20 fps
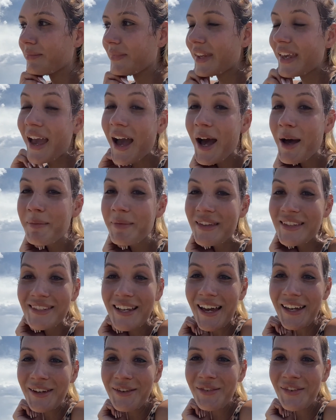Yeah, I'm
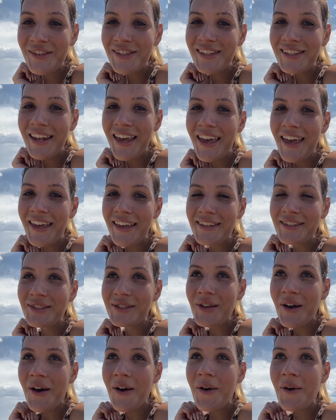excited for today,
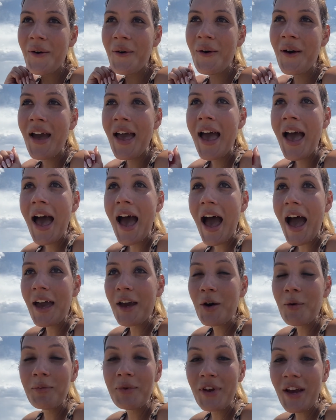so I
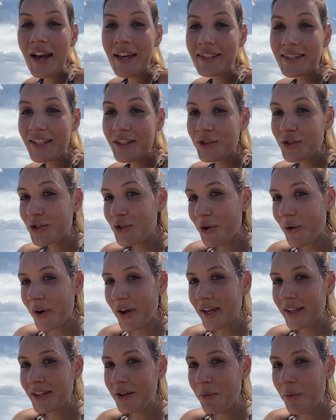hope you guys can
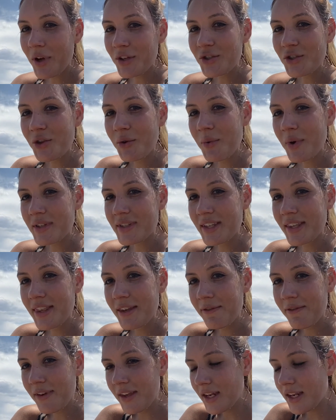join and watch the rest of
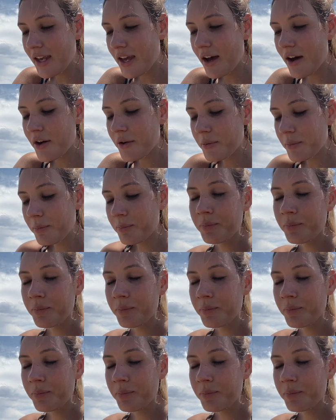the video,